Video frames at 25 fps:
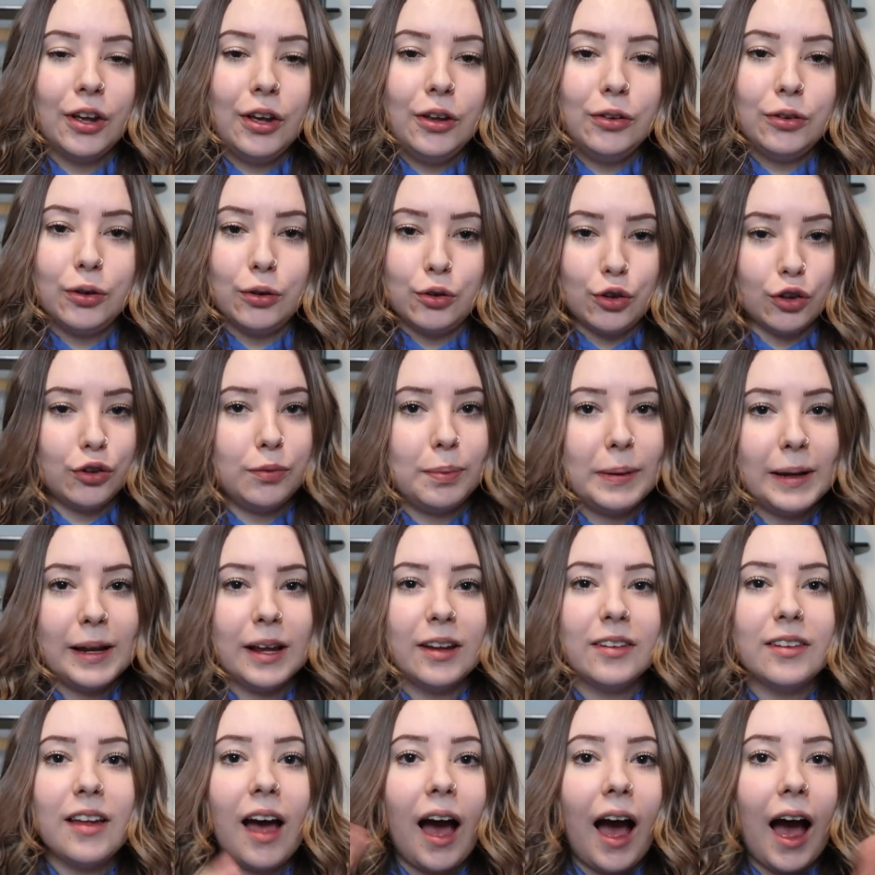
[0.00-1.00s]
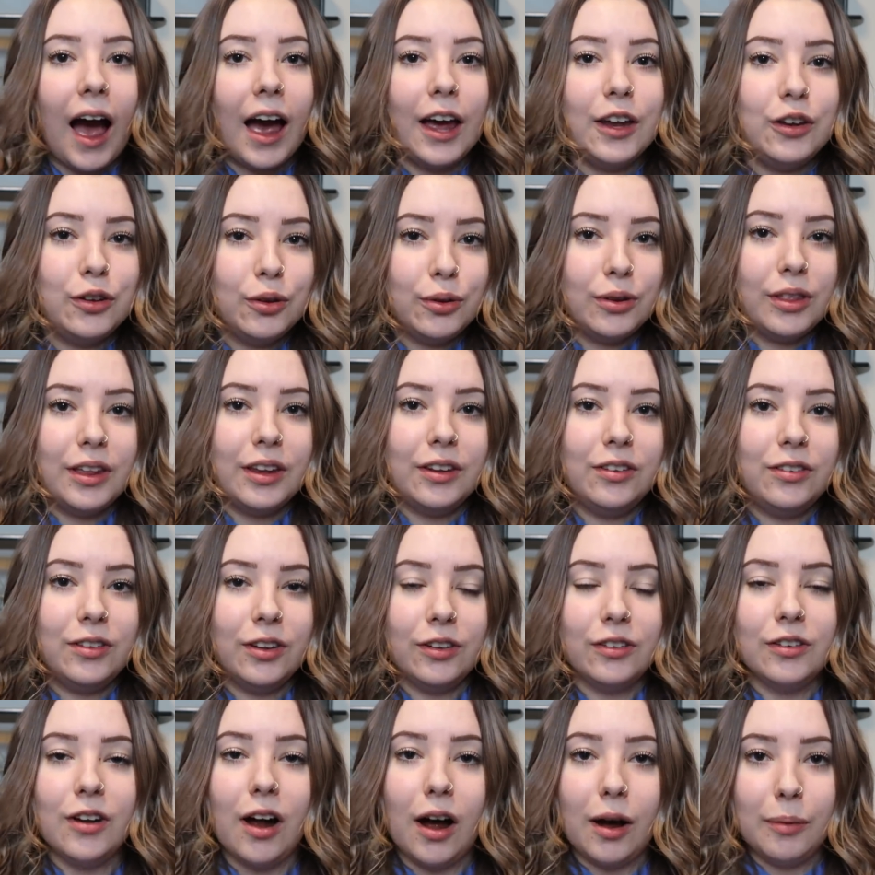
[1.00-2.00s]
So just because I do this
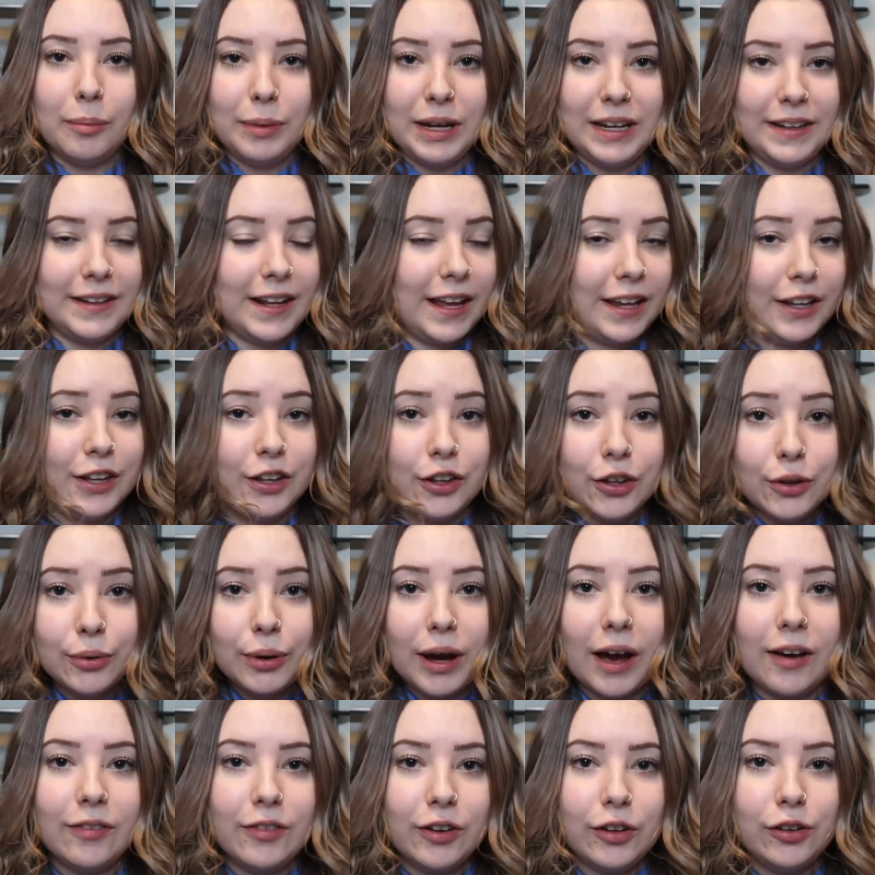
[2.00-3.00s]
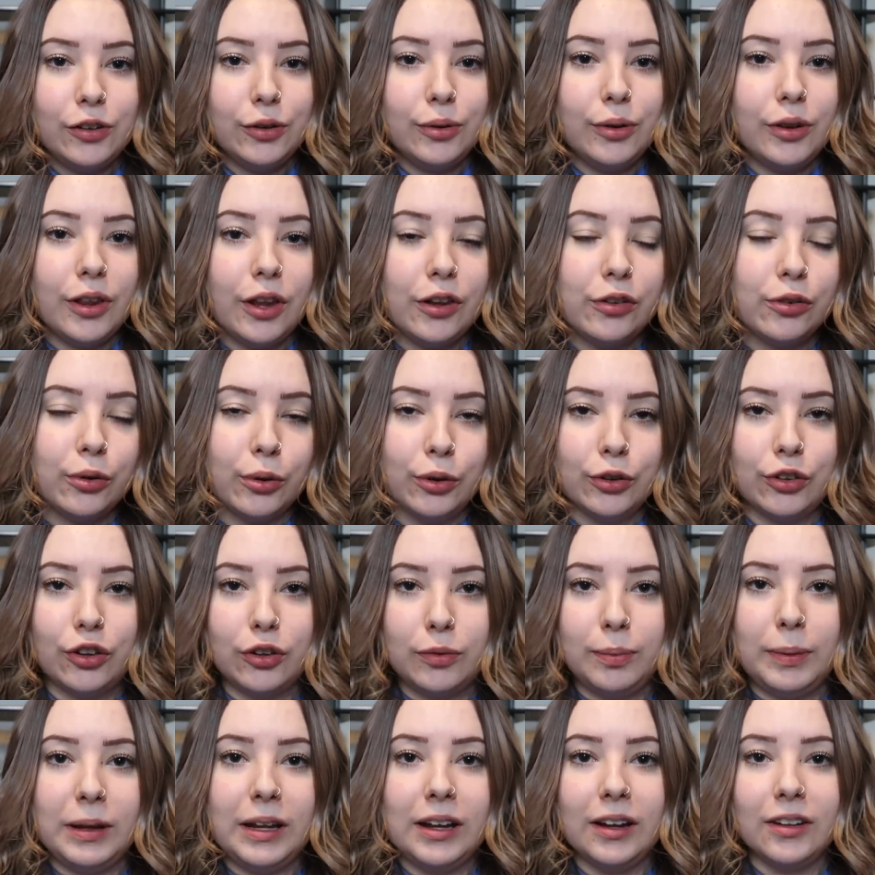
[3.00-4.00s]
does not mean that you have to do this, or
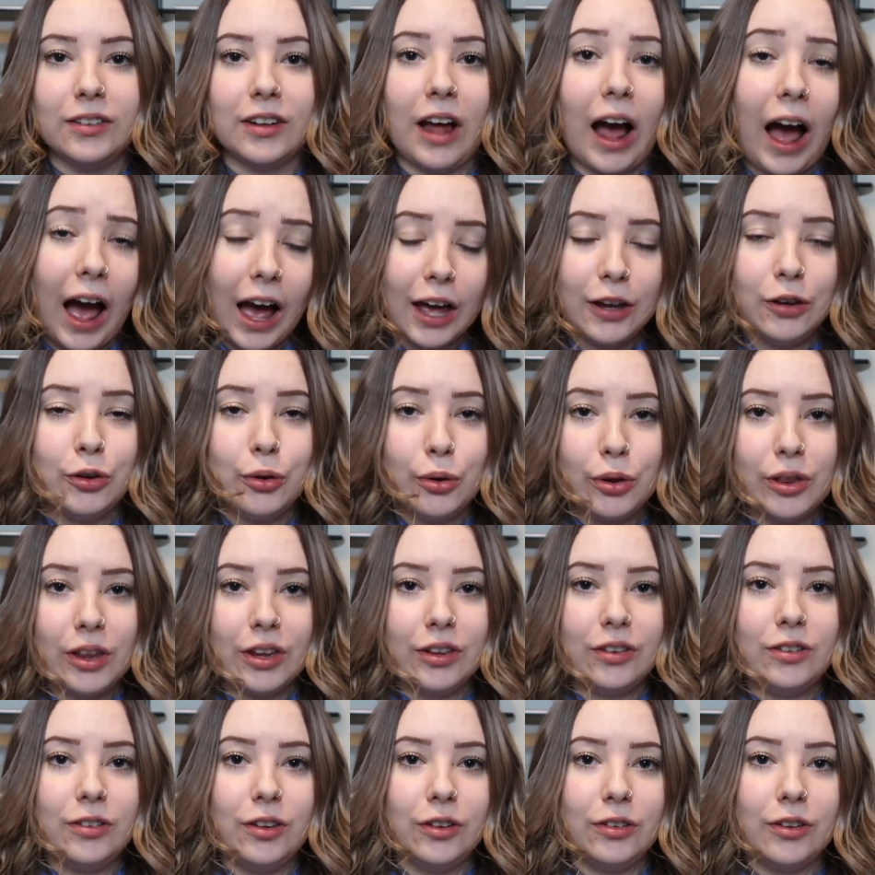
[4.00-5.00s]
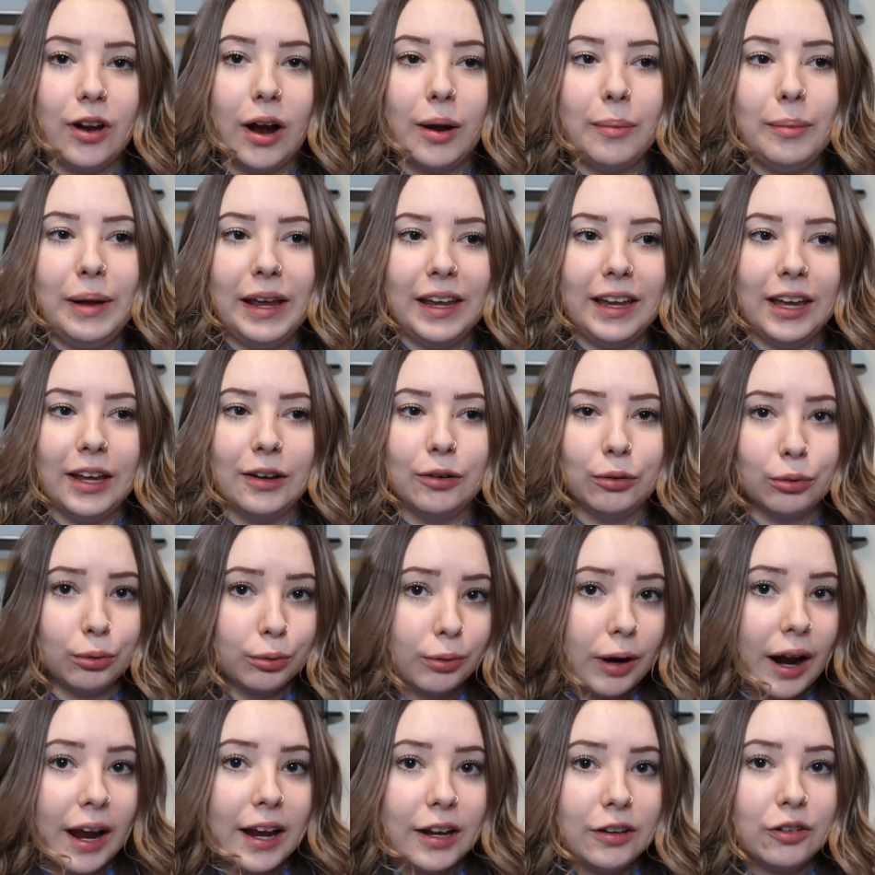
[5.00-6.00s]
just because I do this does not make it
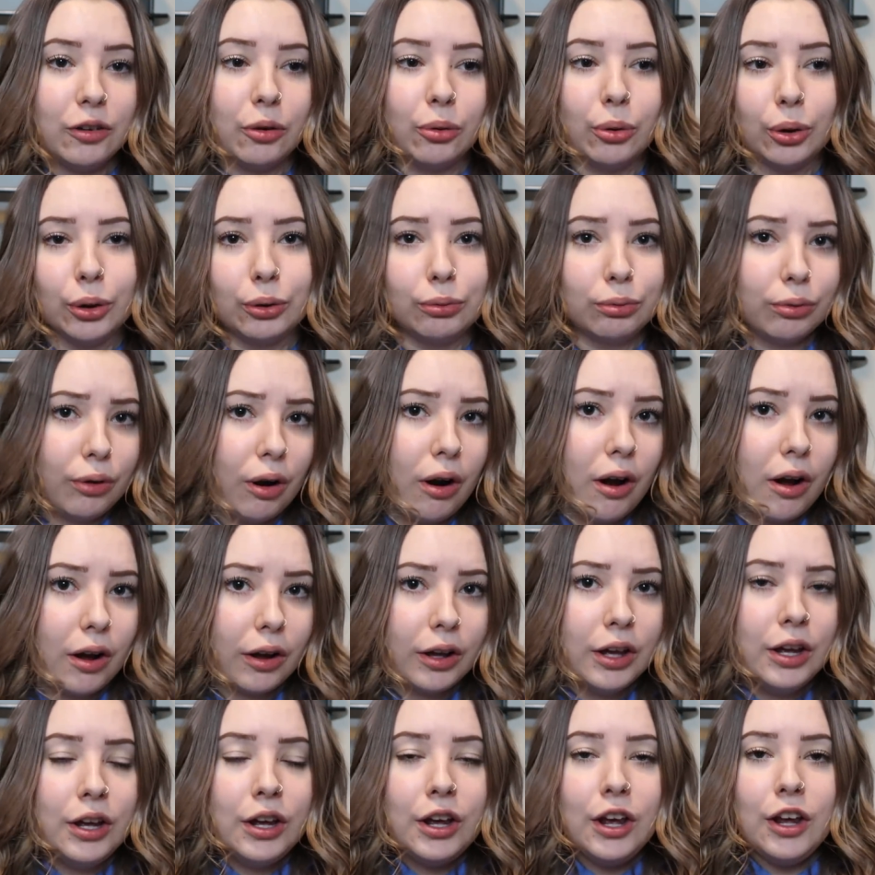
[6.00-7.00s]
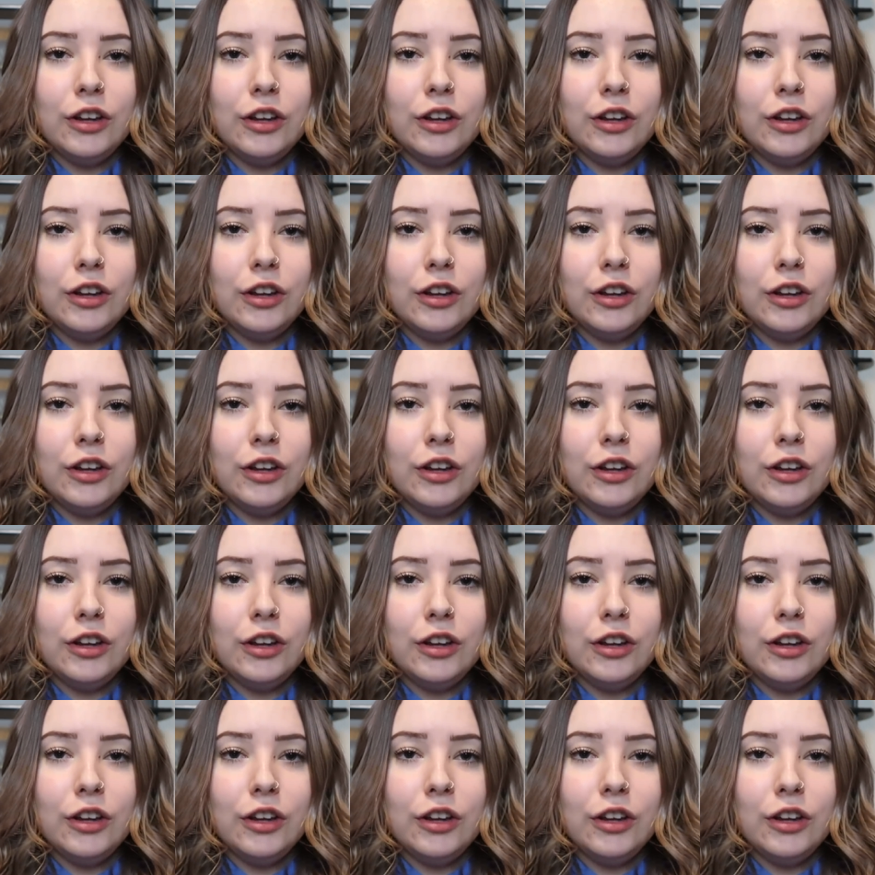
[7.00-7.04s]
right or wrong.